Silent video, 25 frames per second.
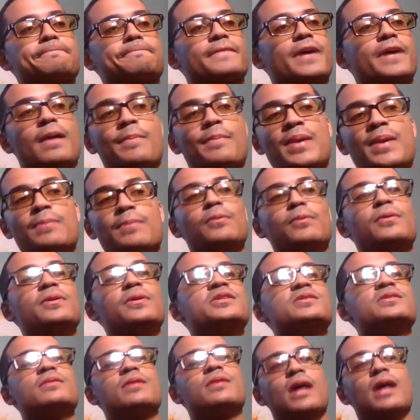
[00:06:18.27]
and people need
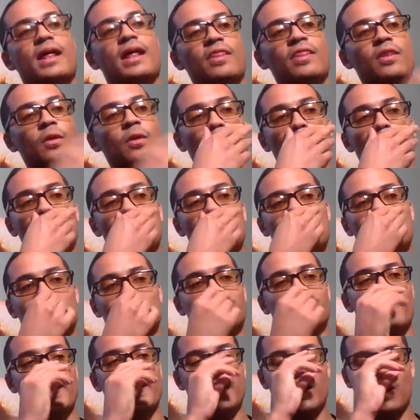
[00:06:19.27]
to the world needs to
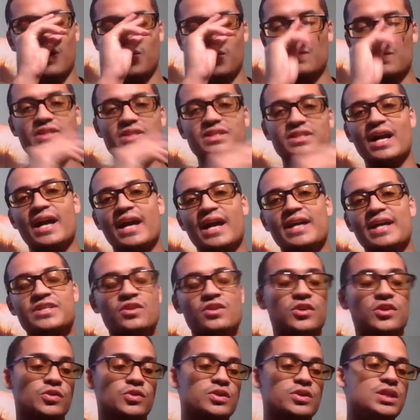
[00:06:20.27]
find out who these guys
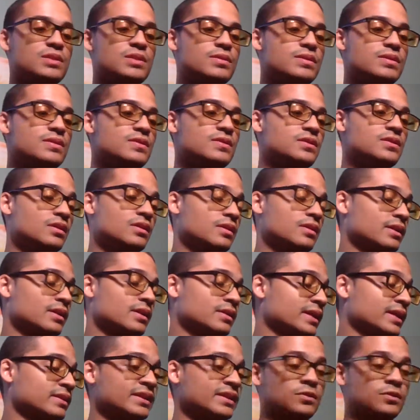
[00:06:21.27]
are. So you need like
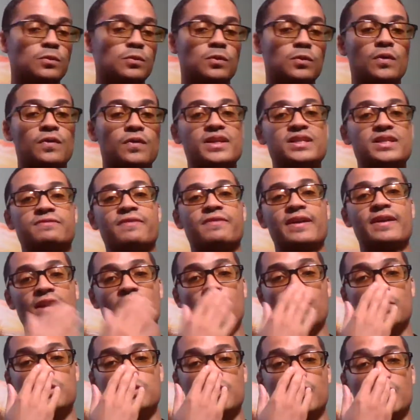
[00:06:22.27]
like like the world needs to find
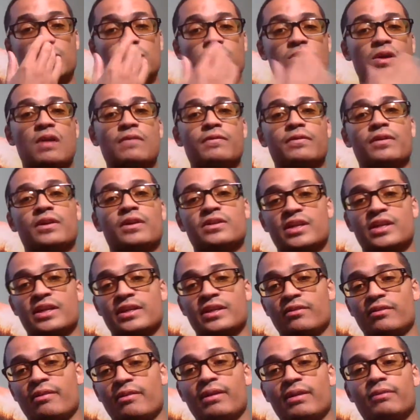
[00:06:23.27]
out who Terence Crawford is. Like
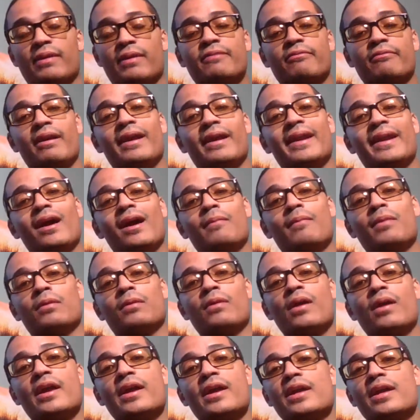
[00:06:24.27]
like right right now on my
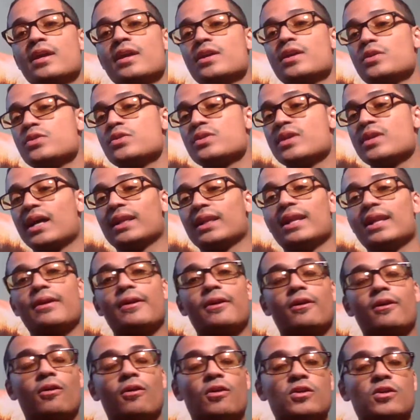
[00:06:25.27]
right, you got Larry
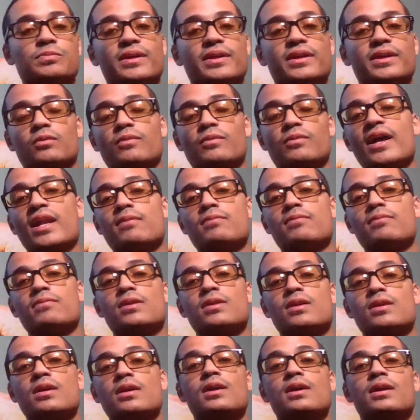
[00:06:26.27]
Holmes playing on the right of
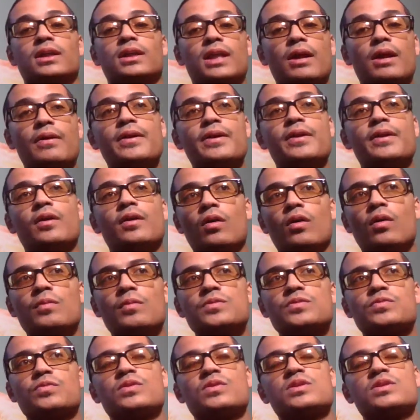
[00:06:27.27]
me. Larry
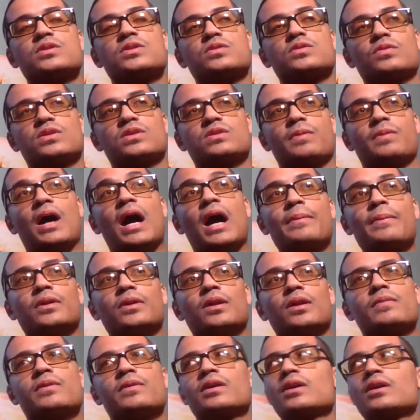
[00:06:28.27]
Holmes was was
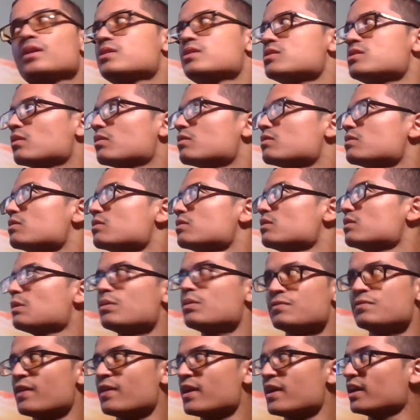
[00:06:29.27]
popular because, you know, he
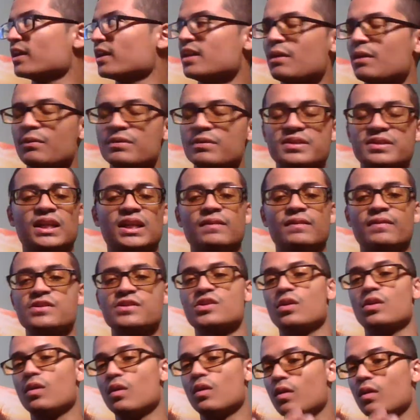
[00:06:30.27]
was fighting on network television
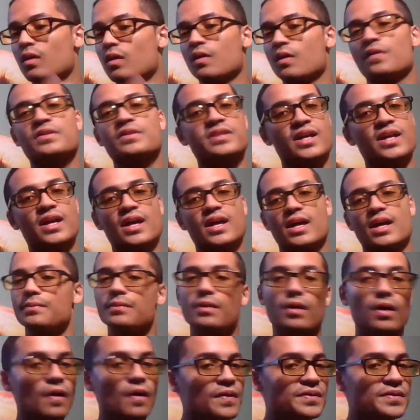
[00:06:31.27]
all the time,
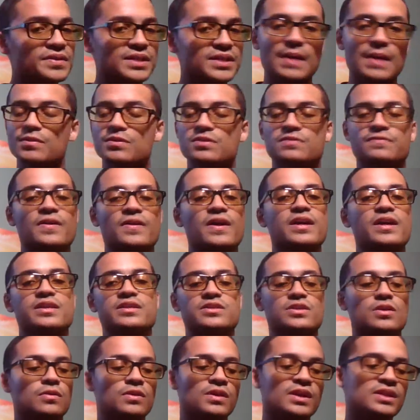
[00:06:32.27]
all the time he was fighting.
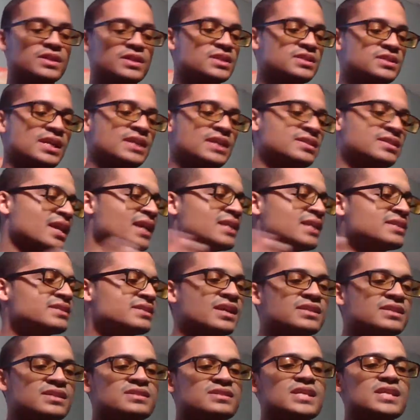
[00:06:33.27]
So it's a, it's it's
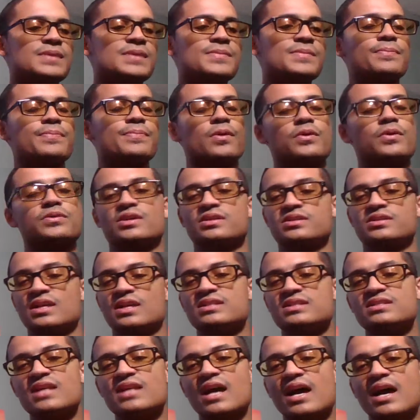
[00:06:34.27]
it's the same approach. It's it's
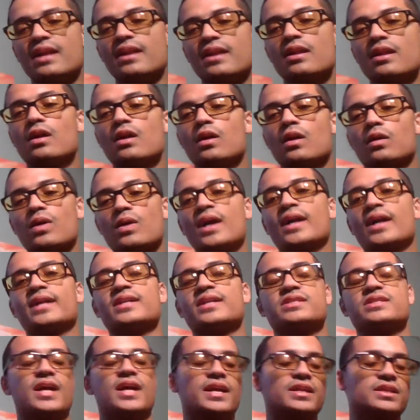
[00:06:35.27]
not rocket
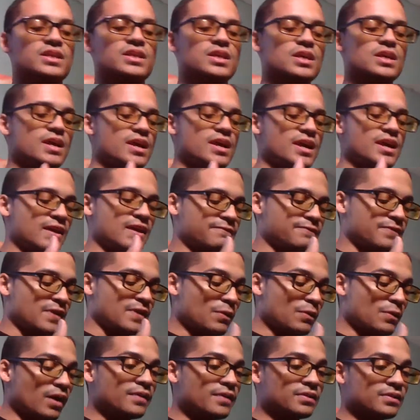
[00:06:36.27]
science. If they
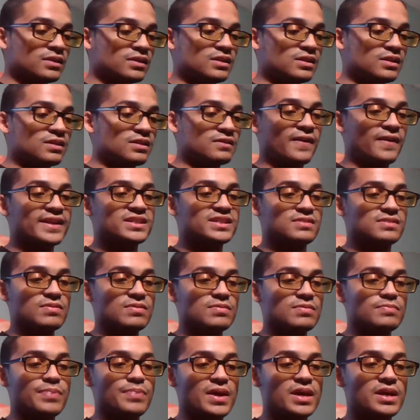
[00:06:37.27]
want these fights to be
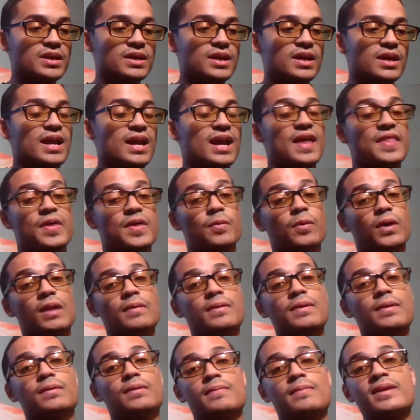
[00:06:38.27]
big and they want to be
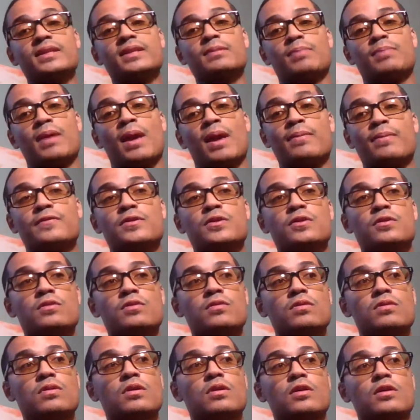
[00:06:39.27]
able to make the pay per
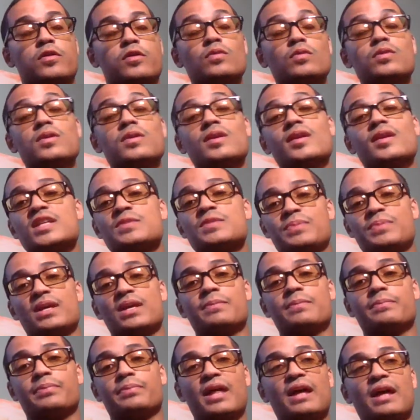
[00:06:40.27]
view through the E S P N
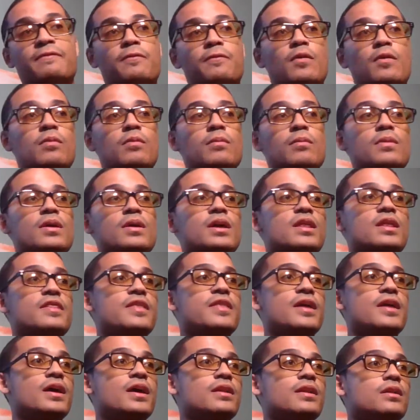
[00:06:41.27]
platform,
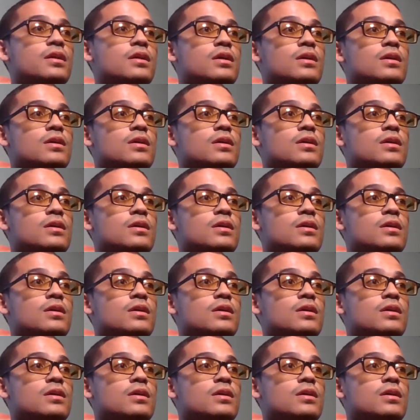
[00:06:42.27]
then